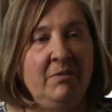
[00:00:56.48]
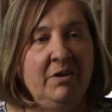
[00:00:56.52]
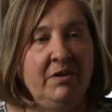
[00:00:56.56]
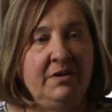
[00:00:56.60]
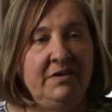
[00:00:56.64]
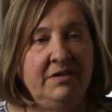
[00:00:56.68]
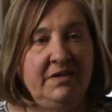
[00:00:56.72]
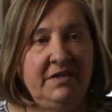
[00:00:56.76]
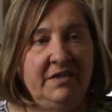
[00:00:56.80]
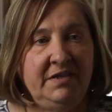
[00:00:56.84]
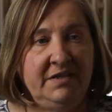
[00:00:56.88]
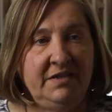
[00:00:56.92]

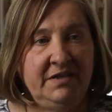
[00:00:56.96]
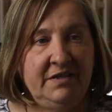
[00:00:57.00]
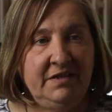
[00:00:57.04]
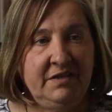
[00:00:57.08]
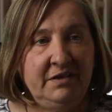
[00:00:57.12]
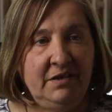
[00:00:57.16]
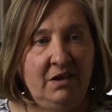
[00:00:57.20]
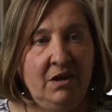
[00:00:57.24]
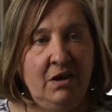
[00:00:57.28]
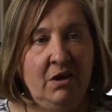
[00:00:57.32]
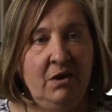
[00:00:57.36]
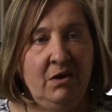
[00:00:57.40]
consists
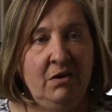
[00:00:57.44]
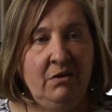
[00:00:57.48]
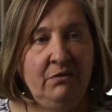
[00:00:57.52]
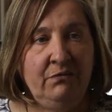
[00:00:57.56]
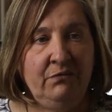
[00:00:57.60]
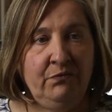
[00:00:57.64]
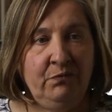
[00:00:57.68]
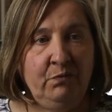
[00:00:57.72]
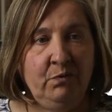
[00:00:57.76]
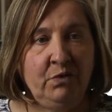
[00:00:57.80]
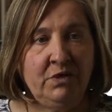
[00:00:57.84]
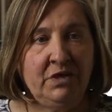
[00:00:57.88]

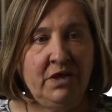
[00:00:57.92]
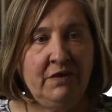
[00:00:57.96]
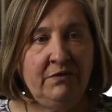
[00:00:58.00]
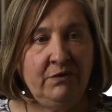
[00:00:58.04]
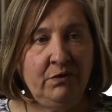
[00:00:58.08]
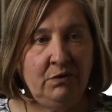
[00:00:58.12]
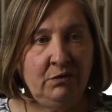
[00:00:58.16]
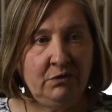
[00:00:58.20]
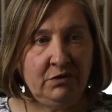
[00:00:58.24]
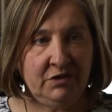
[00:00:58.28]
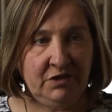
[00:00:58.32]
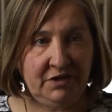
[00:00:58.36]
of what I've
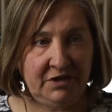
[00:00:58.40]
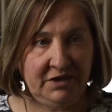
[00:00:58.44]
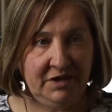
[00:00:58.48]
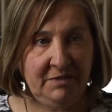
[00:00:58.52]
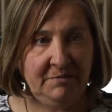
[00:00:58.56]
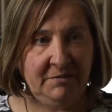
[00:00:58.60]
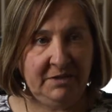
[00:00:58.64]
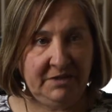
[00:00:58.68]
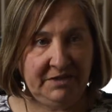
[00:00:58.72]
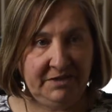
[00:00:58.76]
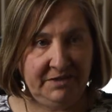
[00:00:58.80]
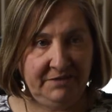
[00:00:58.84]
called
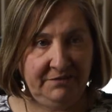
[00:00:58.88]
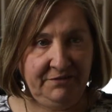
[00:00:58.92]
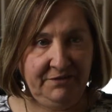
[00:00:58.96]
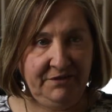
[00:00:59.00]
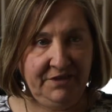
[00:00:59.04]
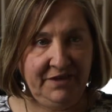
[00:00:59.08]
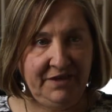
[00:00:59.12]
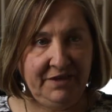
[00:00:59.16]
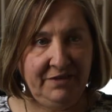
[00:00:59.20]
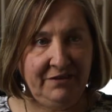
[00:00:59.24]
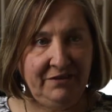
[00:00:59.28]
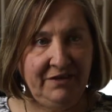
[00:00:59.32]
snippets of
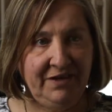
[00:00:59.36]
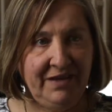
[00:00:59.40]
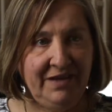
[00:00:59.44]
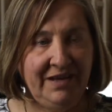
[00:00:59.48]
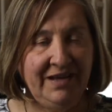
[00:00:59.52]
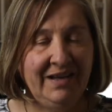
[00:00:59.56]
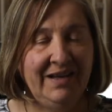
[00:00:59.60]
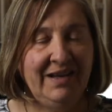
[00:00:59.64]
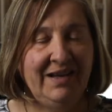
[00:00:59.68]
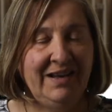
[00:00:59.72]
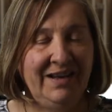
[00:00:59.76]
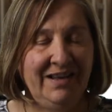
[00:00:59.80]
theory,
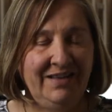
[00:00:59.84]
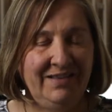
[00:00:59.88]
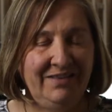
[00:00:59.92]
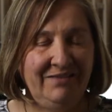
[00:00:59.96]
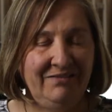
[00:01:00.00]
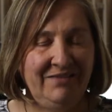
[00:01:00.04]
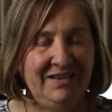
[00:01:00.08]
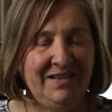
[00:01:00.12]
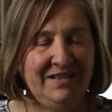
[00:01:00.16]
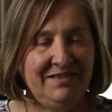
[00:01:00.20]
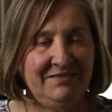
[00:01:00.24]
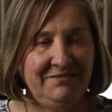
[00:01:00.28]
and the
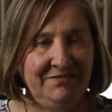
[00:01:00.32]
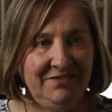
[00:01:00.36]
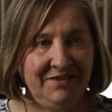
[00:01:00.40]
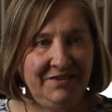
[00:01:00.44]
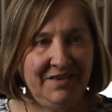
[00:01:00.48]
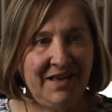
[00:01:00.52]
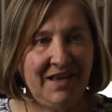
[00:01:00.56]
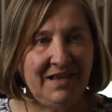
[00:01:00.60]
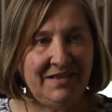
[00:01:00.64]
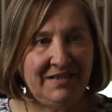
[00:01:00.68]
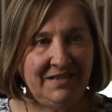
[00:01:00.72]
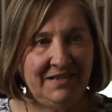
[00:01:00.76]
reason for
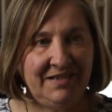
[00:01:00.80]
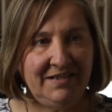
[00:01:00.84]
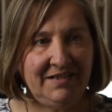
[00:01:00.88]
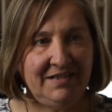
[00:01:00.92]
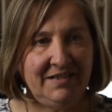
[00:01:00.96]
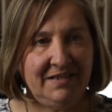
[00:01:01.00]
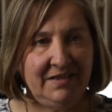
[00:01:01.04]
that is